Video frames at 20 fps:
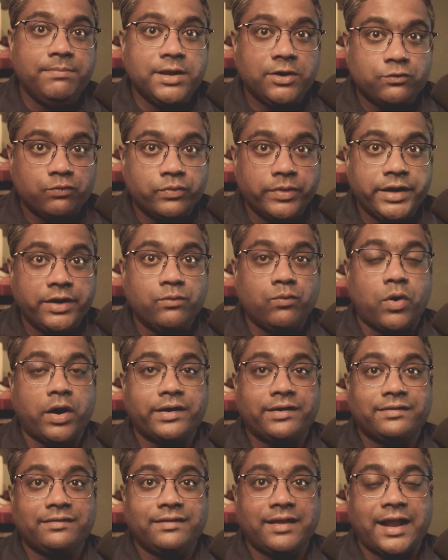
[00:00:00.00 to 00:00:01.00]
between,
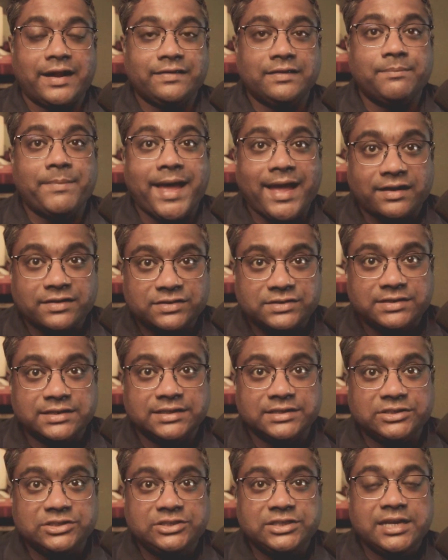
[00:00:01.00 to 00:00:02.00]
what's at the
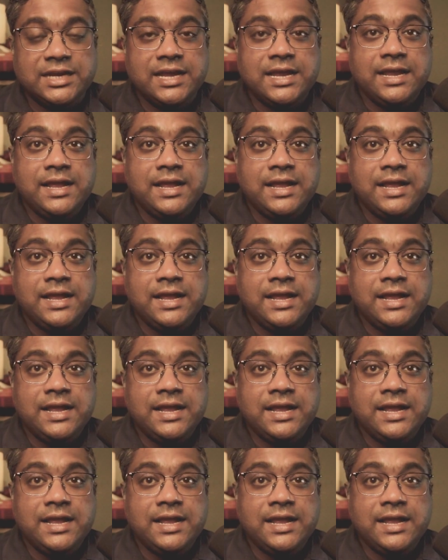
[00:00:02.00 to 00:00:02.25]
backstage,